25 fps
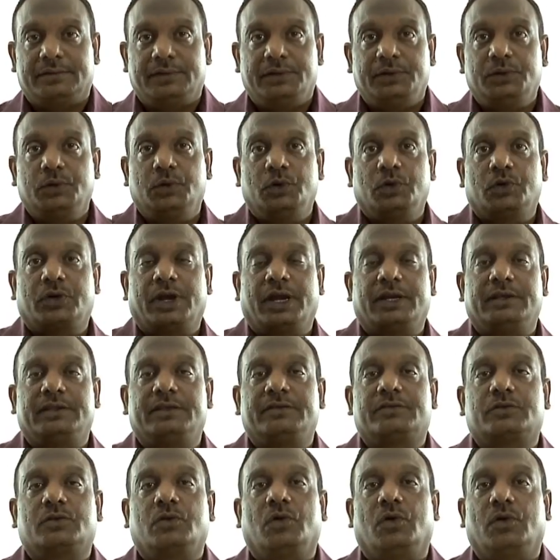you look at
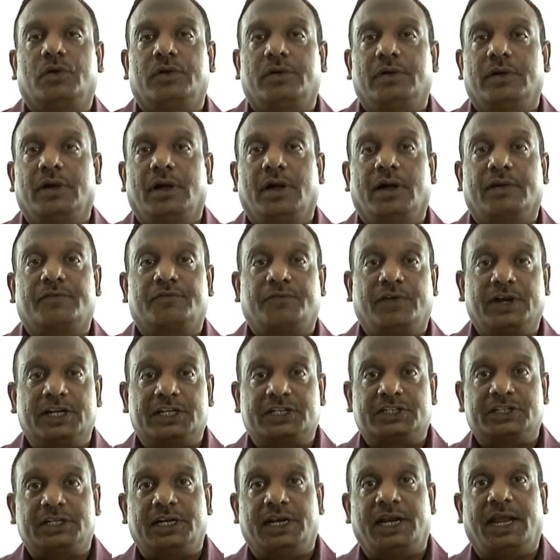this code, or
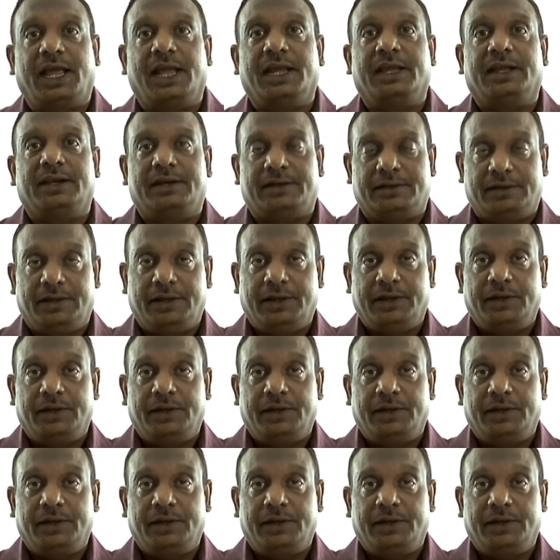functional angle,